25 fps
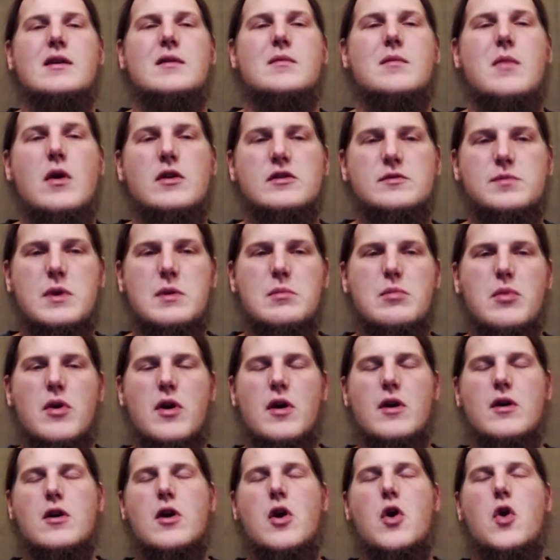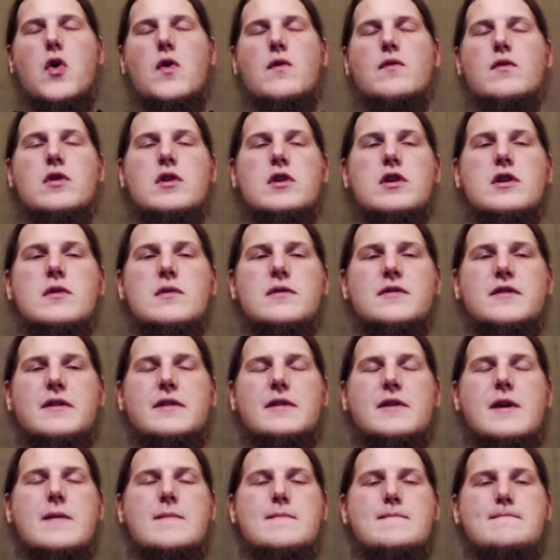most people are overusing
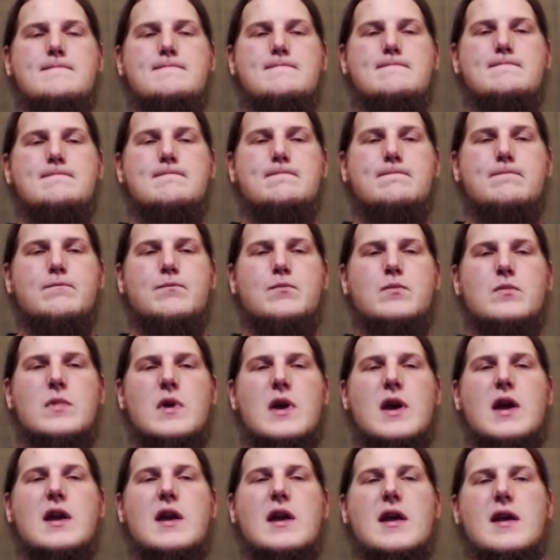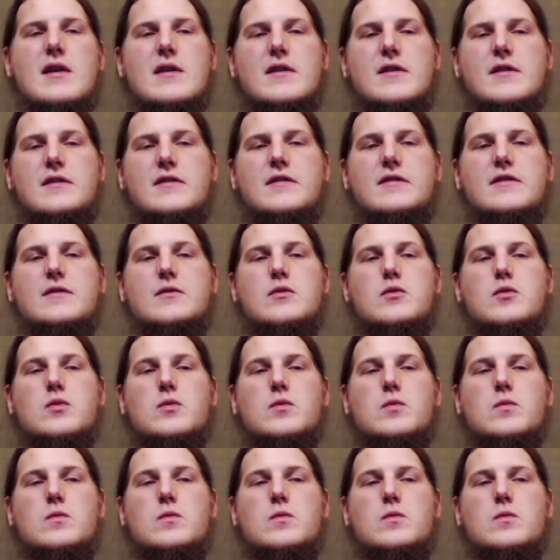them, and it is,